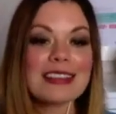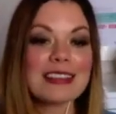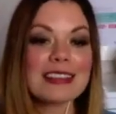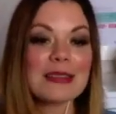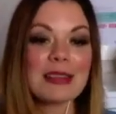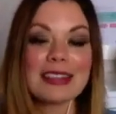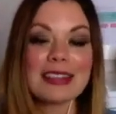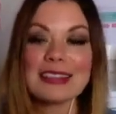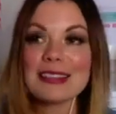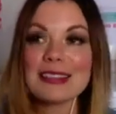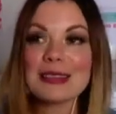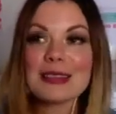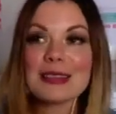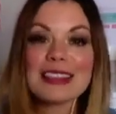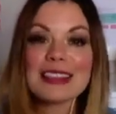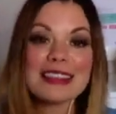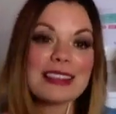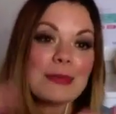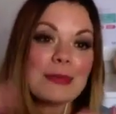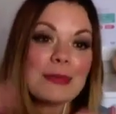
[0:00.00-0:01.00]
This
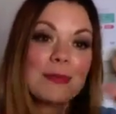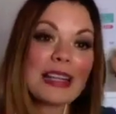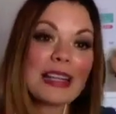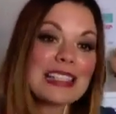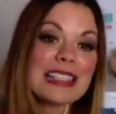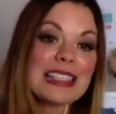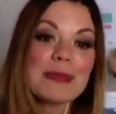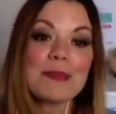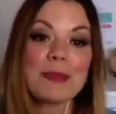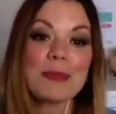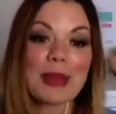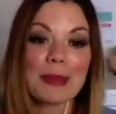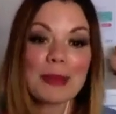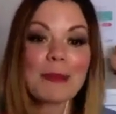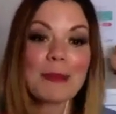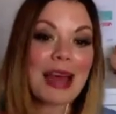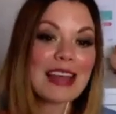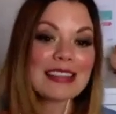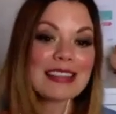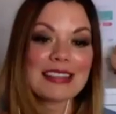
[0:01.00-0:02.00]
is a bloody big,
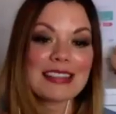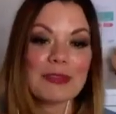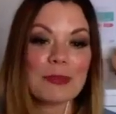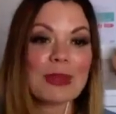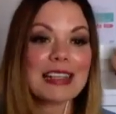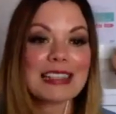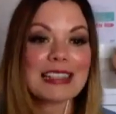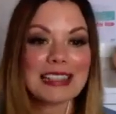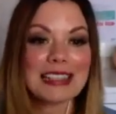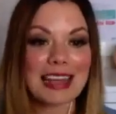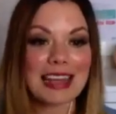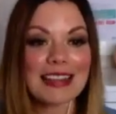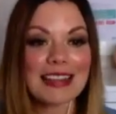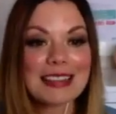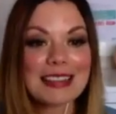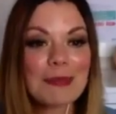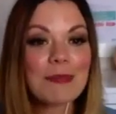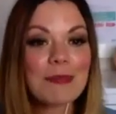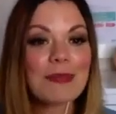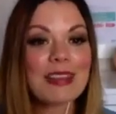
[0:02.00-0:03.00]
massive building.
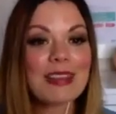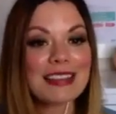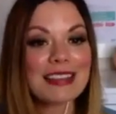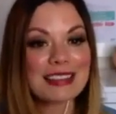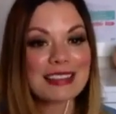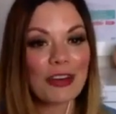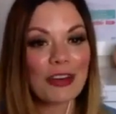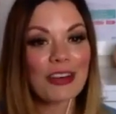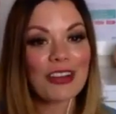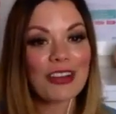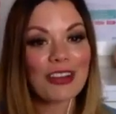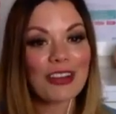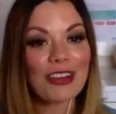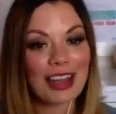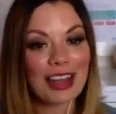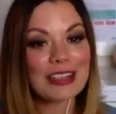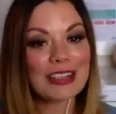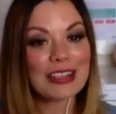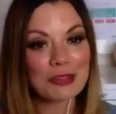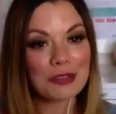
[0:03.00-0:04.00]
Something's gotta
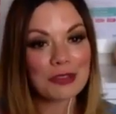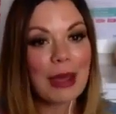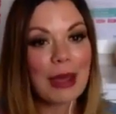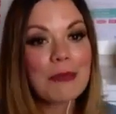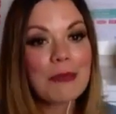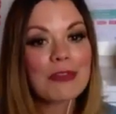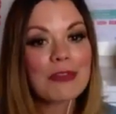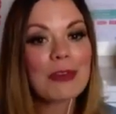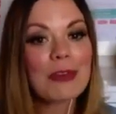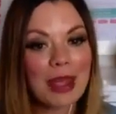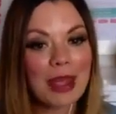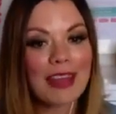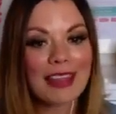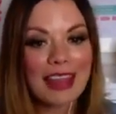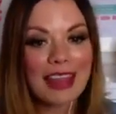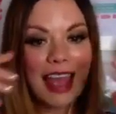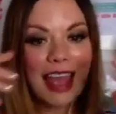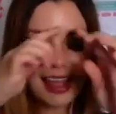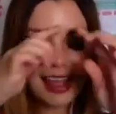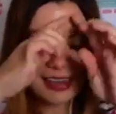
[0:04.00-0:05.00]
kind of come from it in
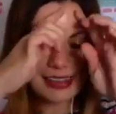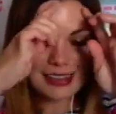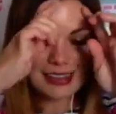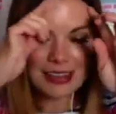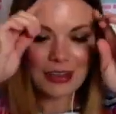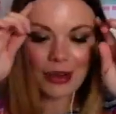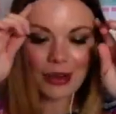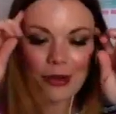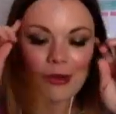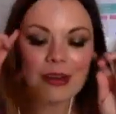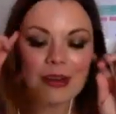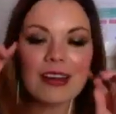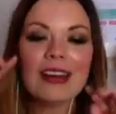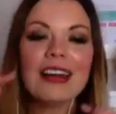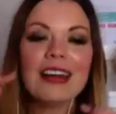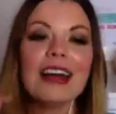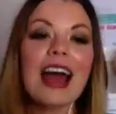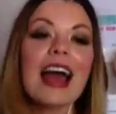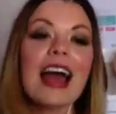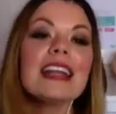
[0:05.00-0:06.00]
the end,
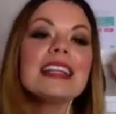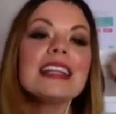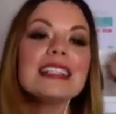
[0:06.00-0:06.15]
And it